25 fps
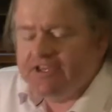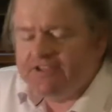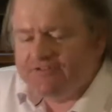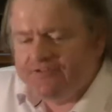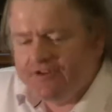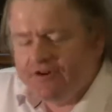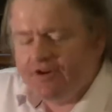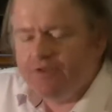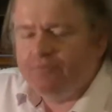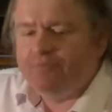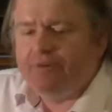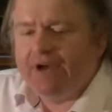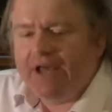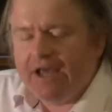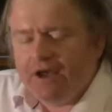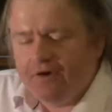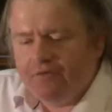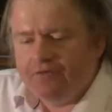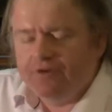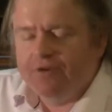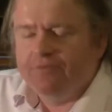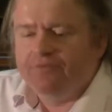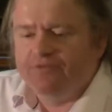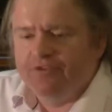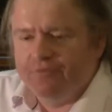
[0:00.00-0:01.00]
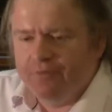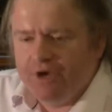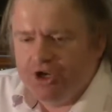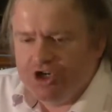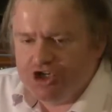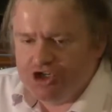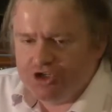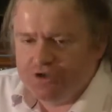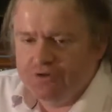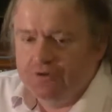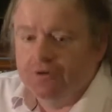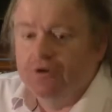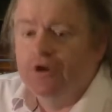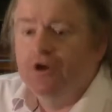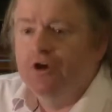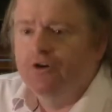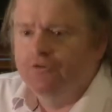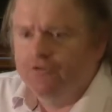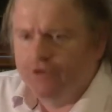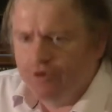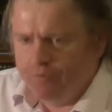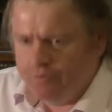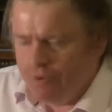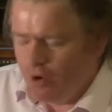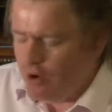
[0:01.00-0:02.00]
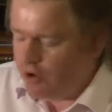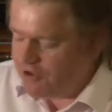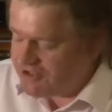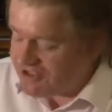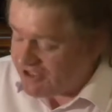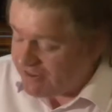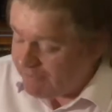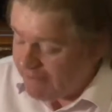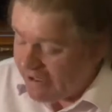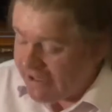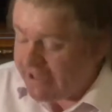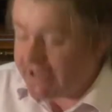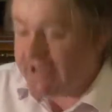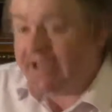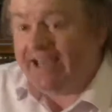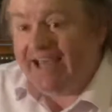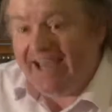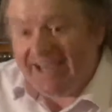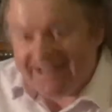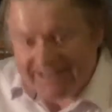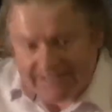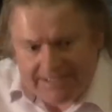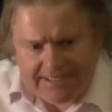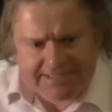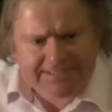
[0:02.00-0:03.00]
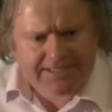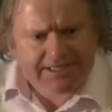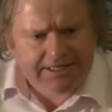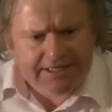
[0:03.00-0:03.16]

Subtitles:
is very powerful information for a policymaker, at least